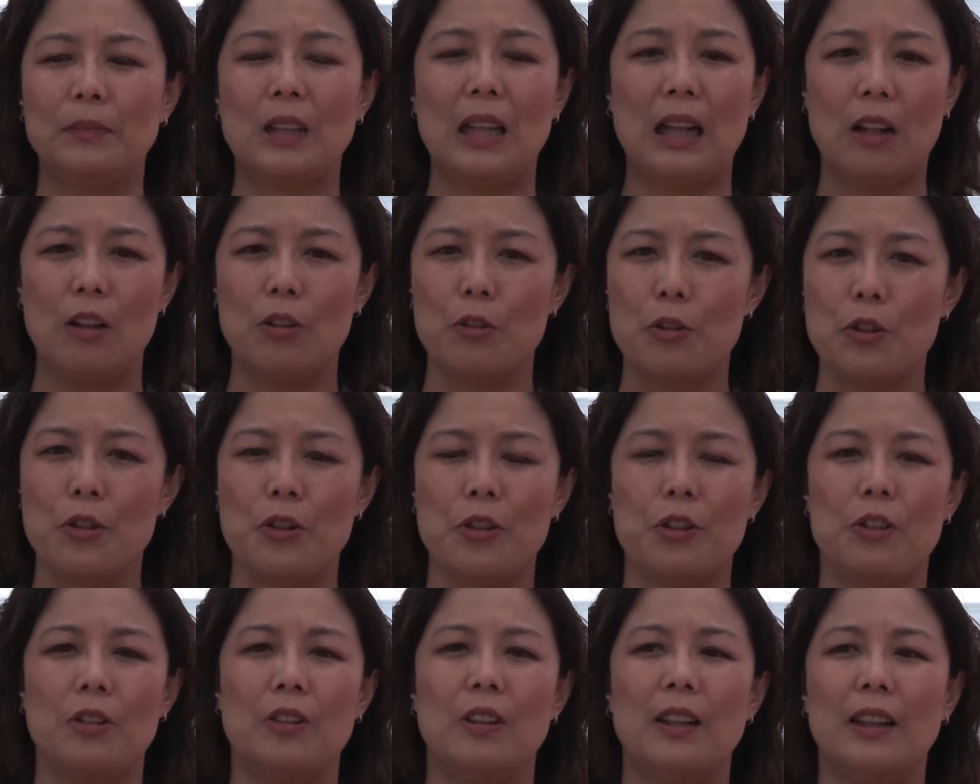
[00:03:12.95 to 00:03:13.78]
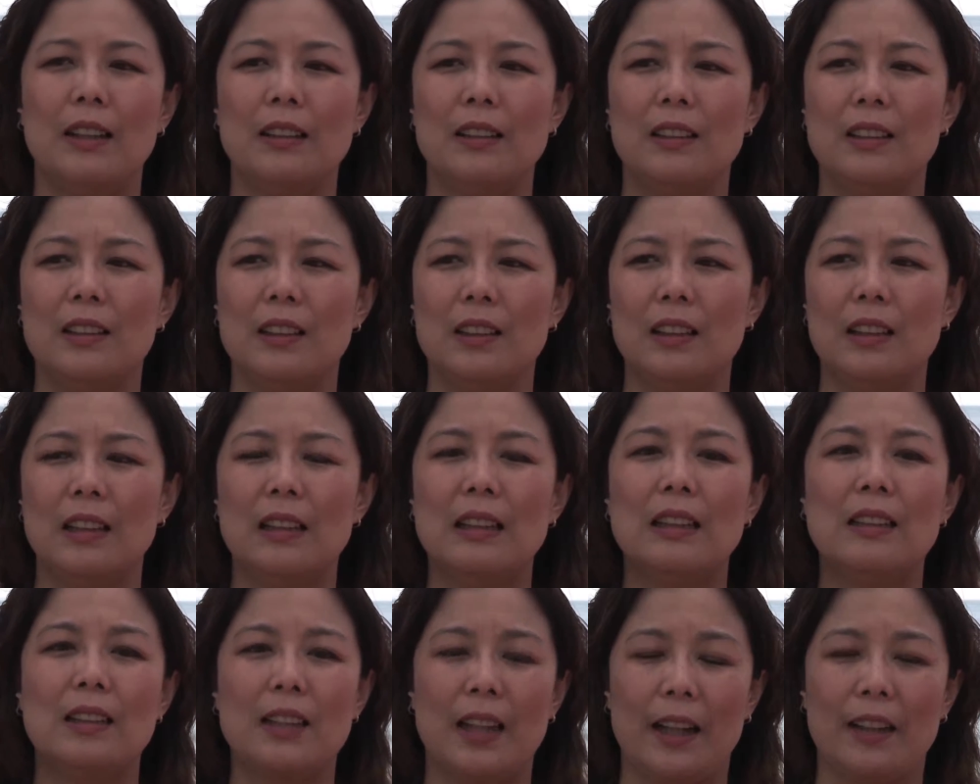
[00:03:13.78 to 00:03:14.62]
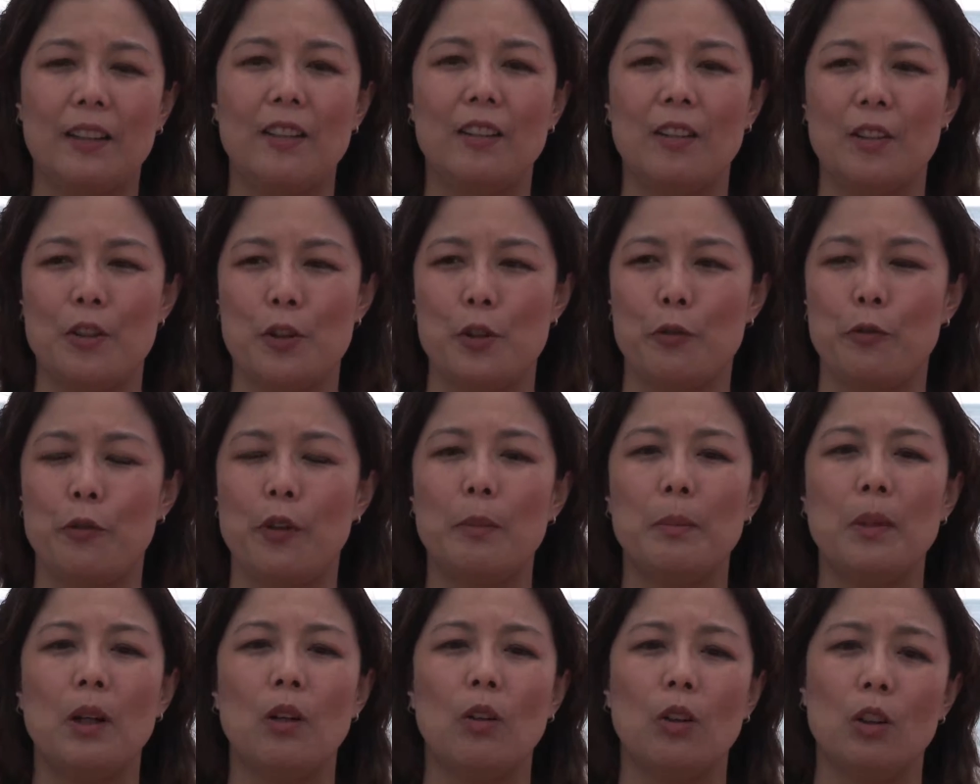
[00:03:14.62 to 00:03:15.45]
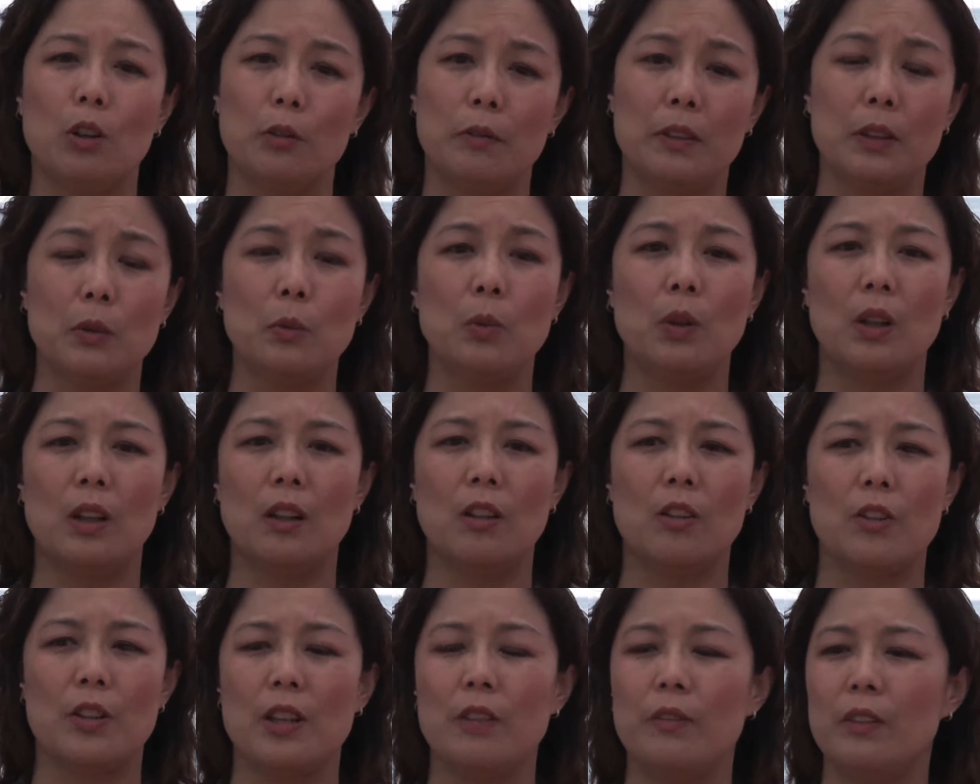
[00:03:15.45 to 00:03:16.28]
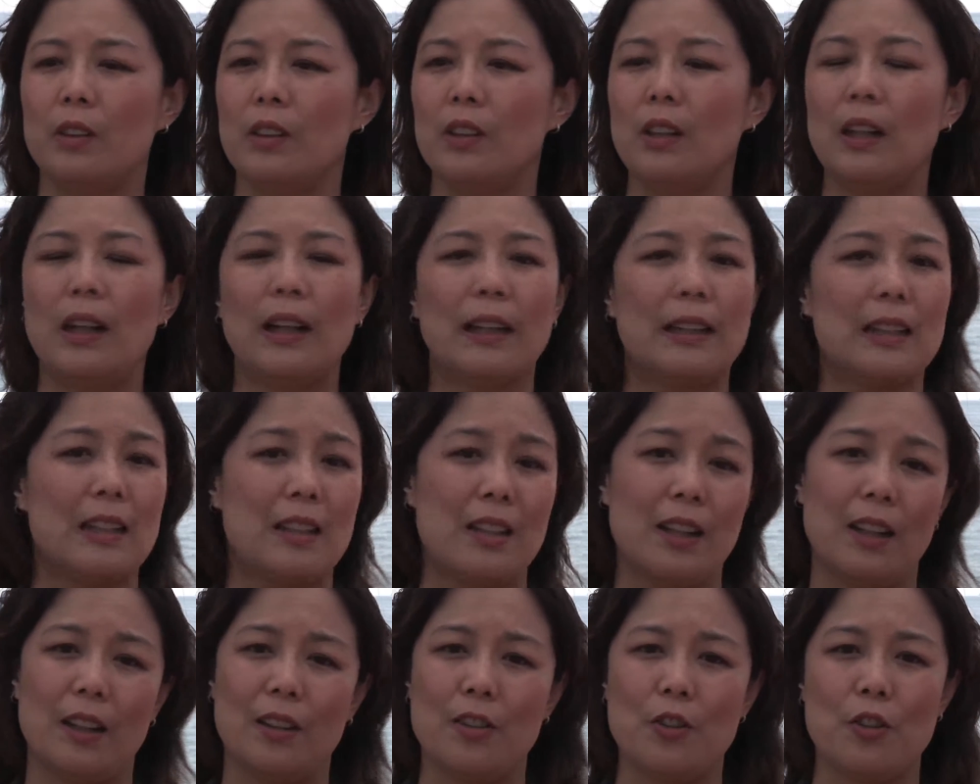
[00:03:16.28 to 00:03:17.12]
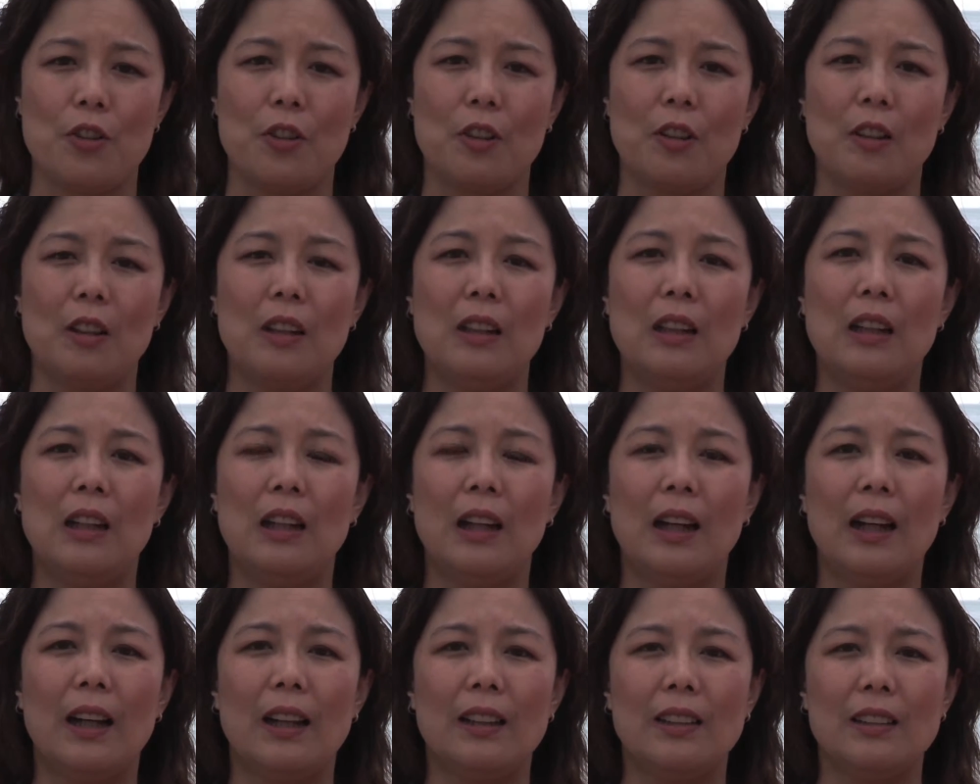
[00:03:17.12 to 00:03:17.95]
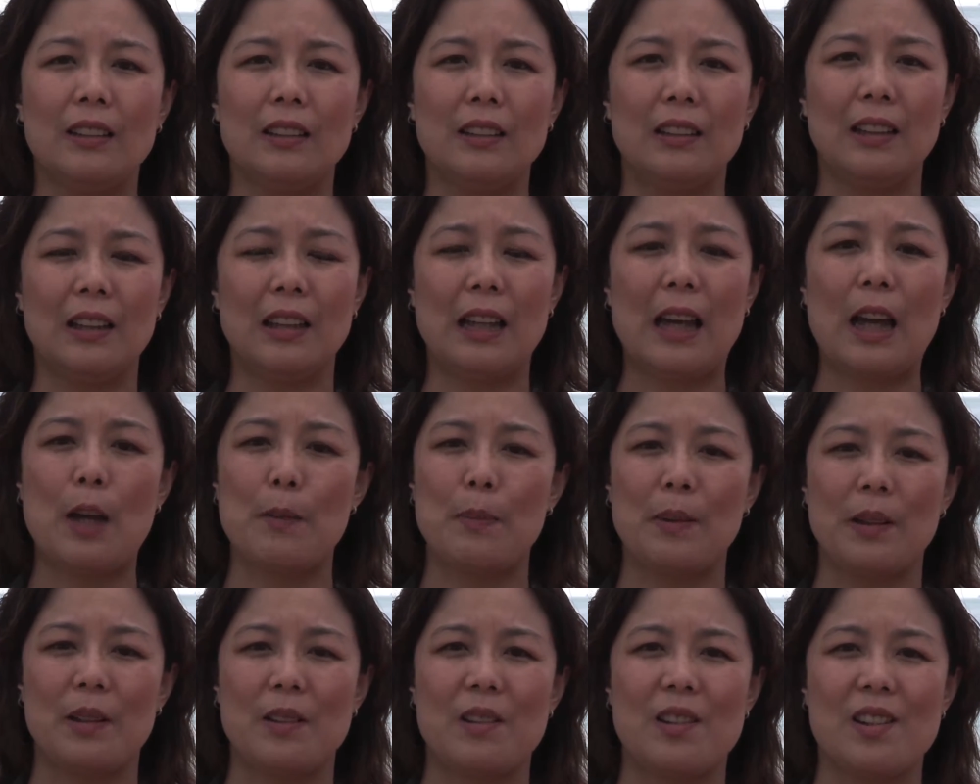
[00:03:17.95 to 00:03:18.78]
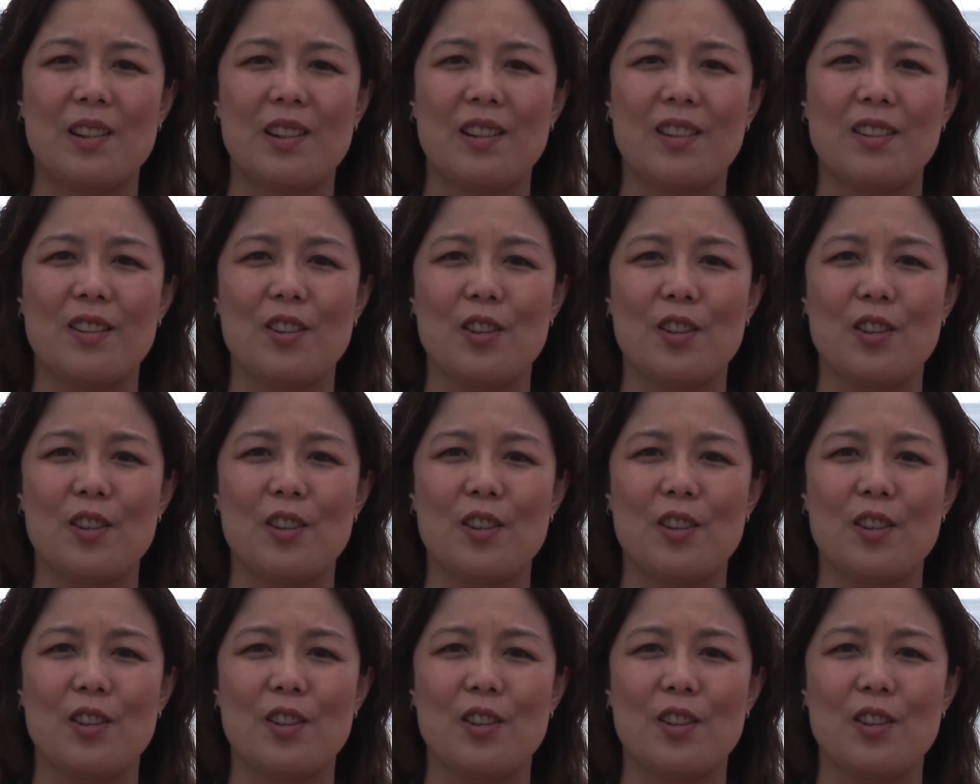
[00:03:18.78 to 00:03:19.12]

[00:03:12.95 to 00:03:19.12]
culture and technology from all over the world, even architecture and habits.